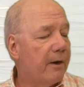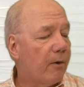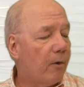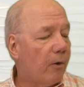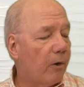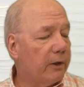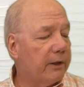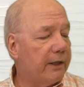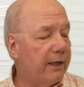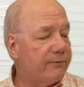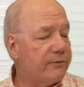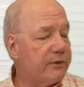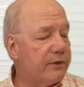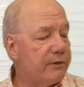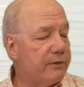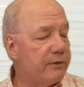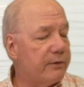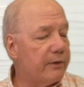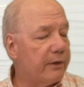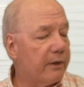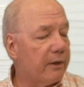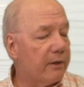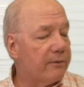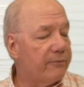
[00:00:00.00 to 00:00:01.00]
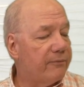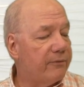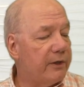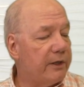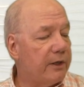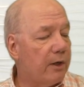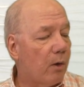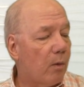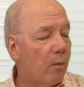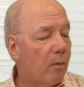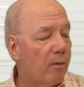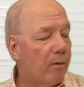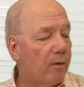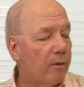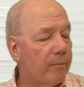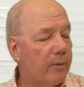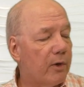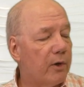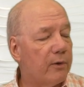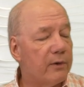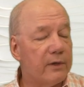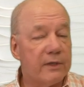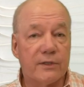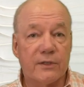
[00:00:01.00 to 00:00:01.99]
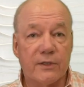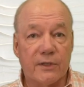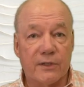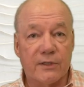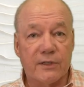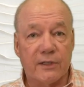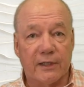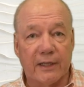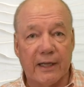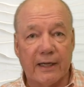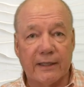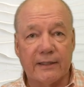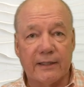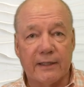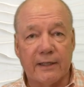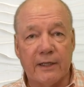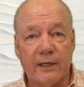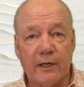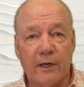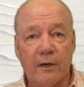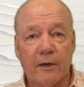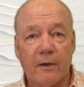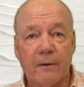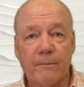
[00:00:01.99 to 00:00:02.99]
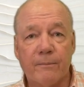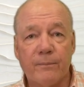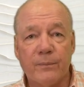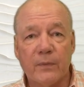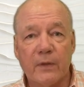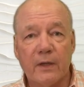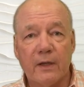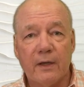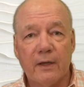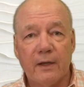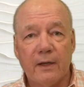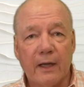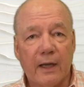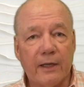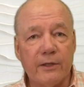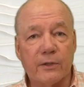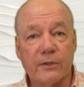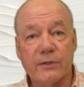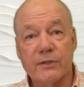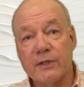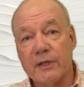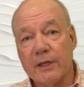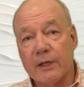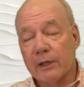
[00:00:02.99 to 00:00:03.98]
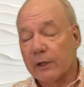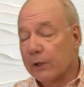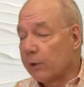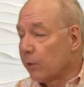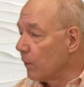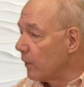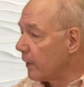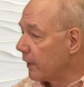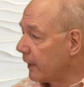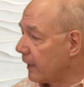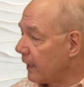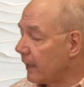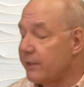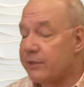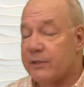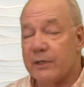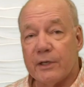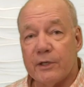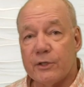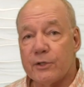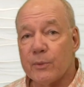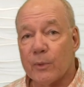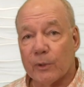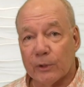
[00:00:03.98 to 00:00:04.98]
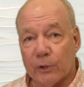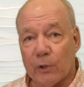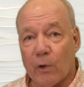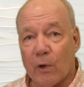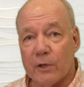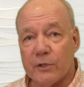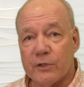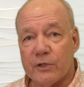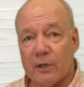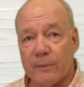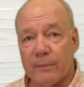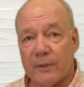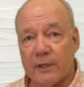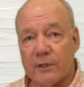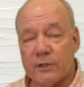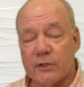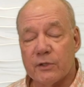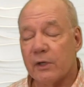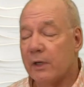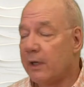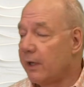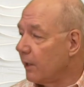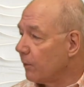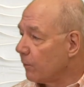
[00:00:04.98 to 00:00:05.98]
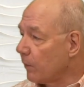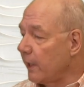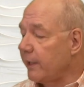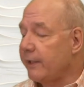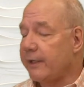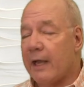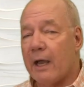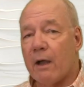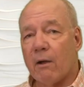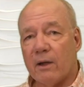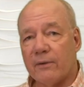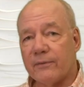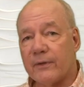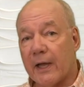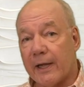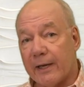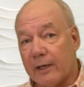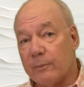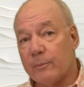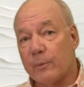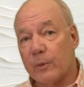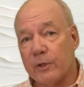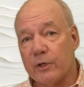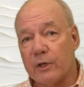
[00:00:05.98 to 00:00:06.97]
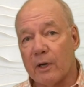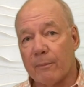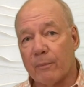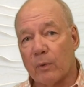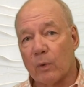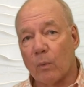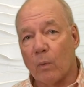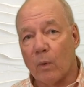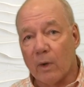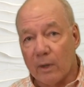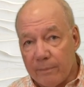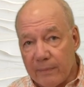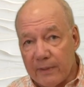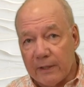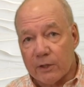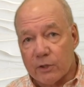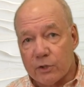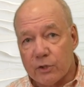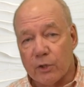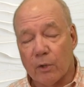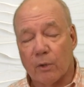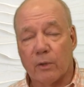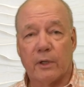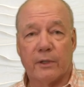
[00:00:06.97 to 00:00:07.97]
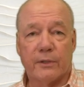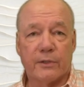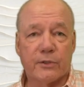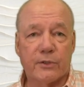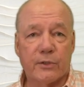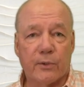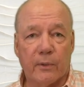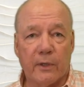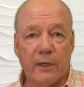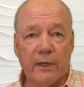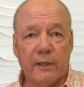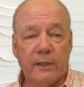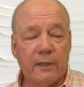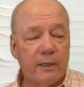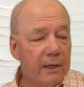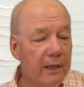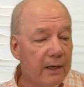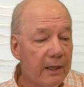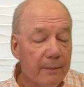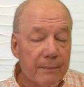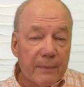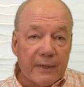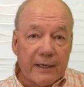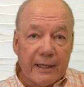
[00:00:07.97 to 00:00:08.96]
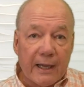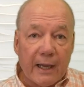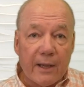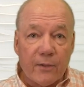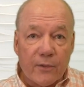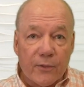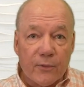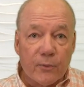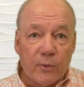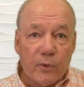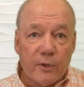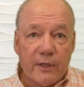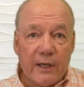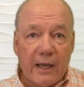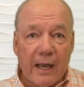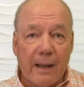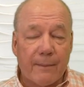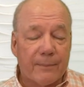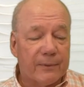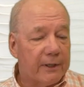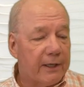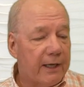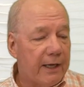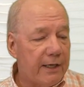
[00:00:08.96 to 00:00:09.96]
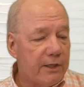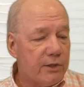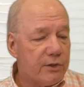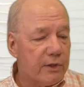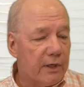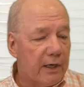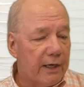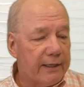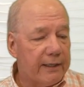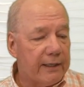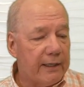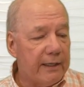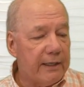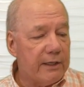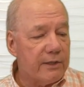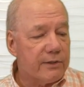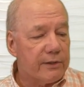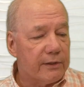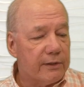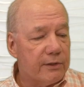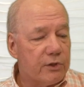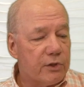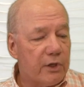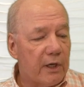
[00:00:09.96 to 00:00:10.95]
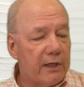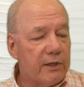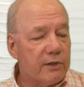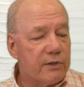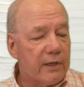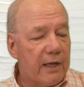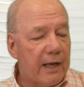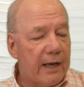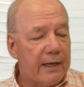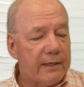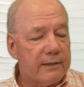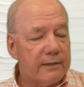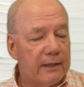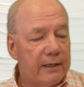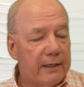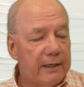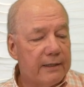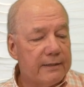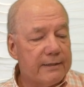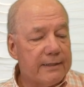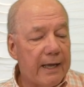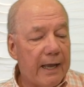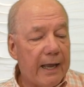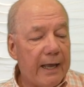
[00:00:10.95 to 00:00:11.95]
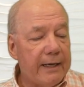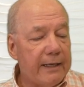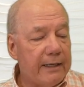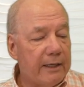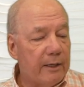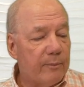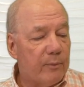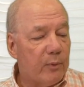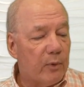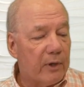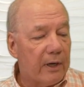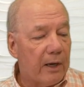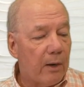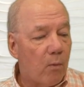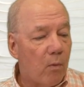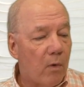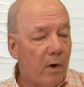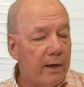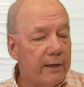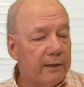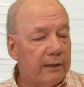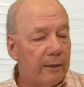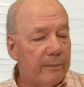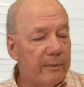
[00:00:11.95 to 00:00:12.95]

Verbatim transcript: All I have to do to go to video wall mode is to select it here, and you'll see it'll organize it into a large image. Right now, I've got input number one being shown on the screen, but again, through the application, I can easily change that to any input I want.